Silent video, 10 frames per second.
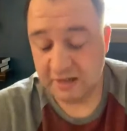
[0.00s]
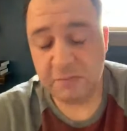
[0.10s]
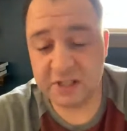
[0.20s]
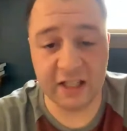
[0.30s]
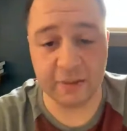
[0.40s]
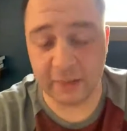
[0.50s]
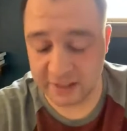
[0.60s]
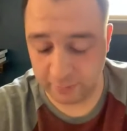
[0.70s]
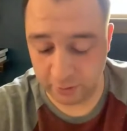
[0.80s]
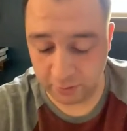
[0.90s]
I must think it
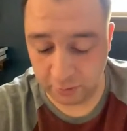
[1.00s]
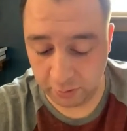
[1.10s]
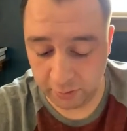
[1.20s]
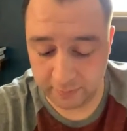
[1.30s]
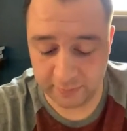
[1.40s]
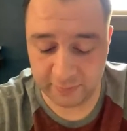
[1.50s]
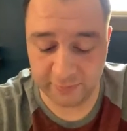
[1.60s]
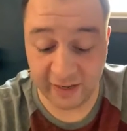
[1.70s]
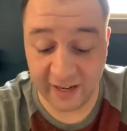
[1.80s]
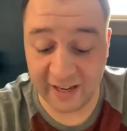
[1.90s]
makes him look cool.
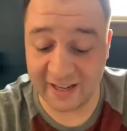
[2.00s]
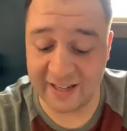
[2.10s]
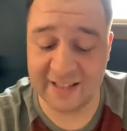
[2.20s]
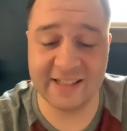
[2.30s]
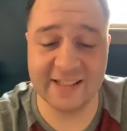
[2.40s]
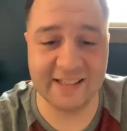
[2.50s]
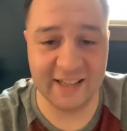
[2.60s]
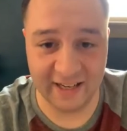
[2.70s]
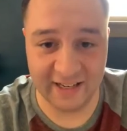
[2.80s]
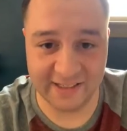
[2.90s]

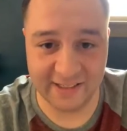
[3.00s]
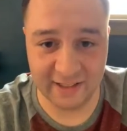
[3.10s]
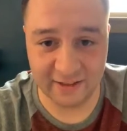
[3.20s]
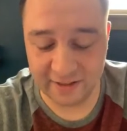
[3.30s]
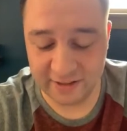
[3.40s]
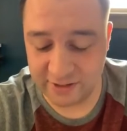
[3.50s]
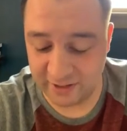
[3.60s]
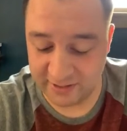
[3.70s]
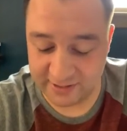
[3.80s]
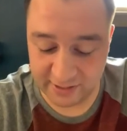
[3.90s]
Fantastic,
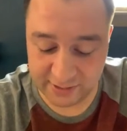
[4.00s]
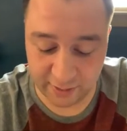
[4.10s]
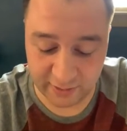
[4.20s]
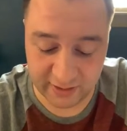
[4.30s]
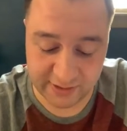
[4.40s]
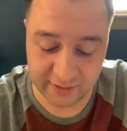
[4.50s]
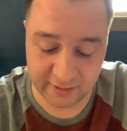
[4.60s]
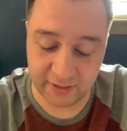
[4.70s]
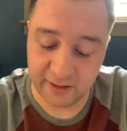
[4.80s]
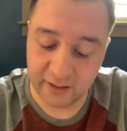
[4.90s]
Johnny said
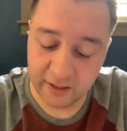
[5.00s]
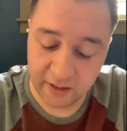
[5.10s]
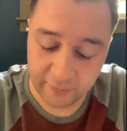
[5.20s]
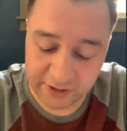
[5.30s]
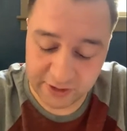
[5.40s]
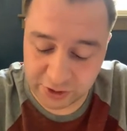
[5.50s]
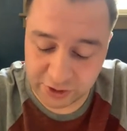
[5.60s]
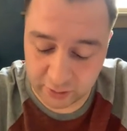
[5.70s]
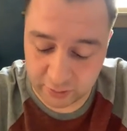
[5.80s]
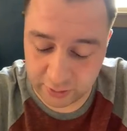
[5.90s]
sarcastically. Vincent
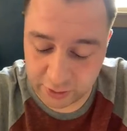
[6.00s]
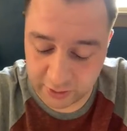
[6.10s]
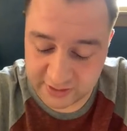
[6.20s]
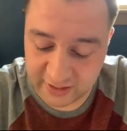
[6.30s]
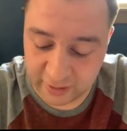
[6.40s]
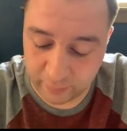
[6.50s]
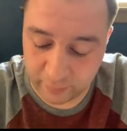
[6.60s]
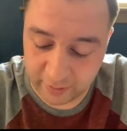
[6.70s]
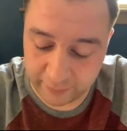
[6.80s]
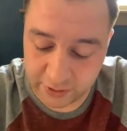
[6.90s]
chuckled and shook his head
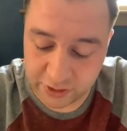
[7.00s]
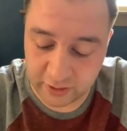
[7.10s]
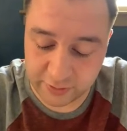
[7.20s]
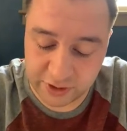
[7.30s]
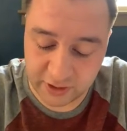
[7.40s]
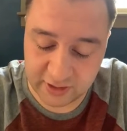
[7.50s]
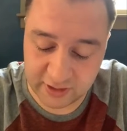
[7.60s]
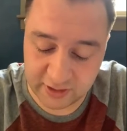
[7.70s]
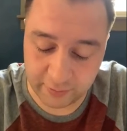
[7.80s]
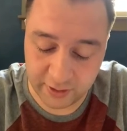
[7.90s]
while finishing off his chicken
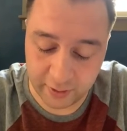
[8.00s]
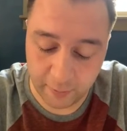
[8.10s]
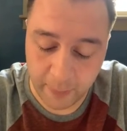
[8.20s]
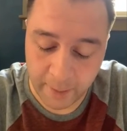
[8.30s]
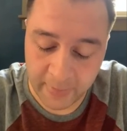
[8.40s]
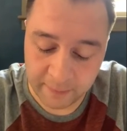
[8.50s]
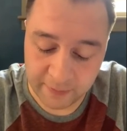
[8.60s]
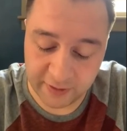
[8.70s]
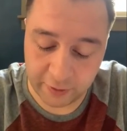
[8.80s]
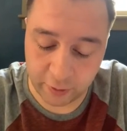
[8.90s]
Alfredo.
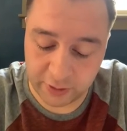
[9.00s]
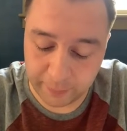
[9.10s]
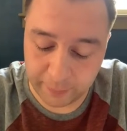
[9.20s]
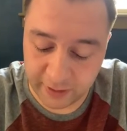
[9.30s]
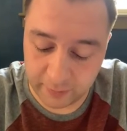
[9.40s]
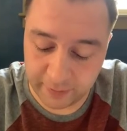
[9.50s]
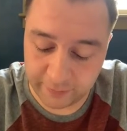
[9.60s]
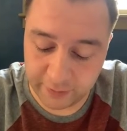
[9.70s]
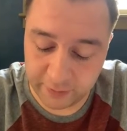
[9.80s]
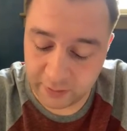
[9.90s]
Then they heard the bell
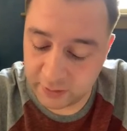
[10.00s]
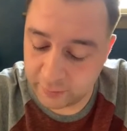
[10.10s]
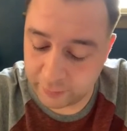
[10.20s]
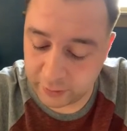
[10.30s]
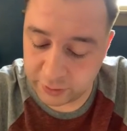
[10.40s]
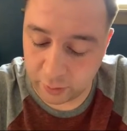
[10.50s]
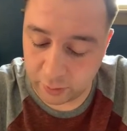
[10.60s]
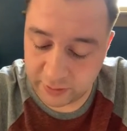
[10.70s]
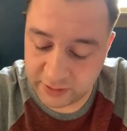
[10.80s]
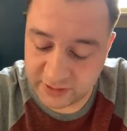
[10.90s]
above the front
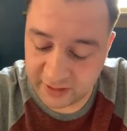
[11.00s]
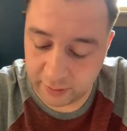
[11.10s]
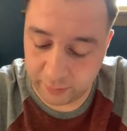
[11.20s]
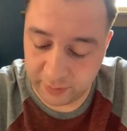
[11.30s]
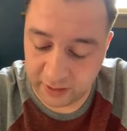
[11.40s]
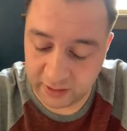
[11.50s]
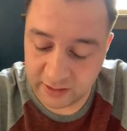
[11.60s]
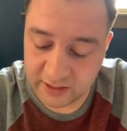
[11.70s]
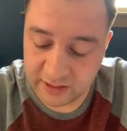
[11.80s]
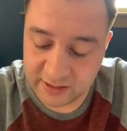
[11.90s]
door of the diner ring,
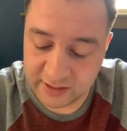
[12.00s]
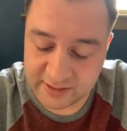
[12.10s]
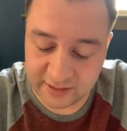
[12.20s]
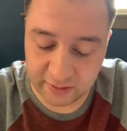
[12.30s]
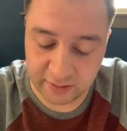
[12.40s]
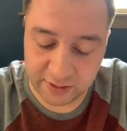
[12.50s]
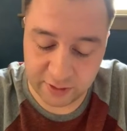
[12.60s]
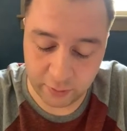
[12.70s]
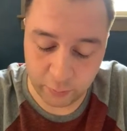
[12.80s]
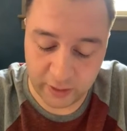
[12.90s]
signaling to
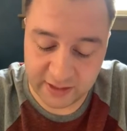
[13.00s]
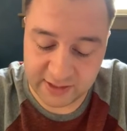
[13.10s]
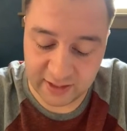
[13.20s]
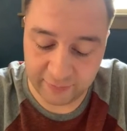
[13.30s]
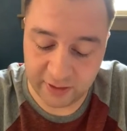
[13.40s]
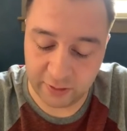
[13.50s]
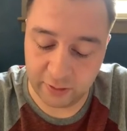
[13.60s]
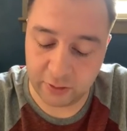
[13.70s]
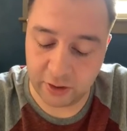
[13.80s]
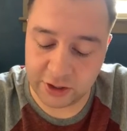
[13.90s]
the waitstaff that another
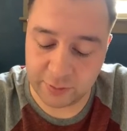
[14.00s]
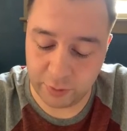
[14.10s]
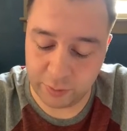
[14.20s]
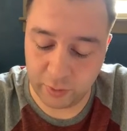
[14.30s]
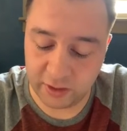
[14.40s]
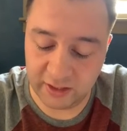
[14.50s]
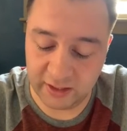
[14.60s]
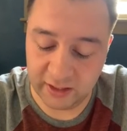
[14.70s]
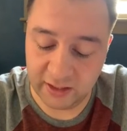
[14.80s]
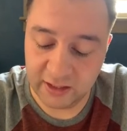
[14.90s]
customer was walking
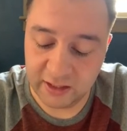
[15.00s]
in.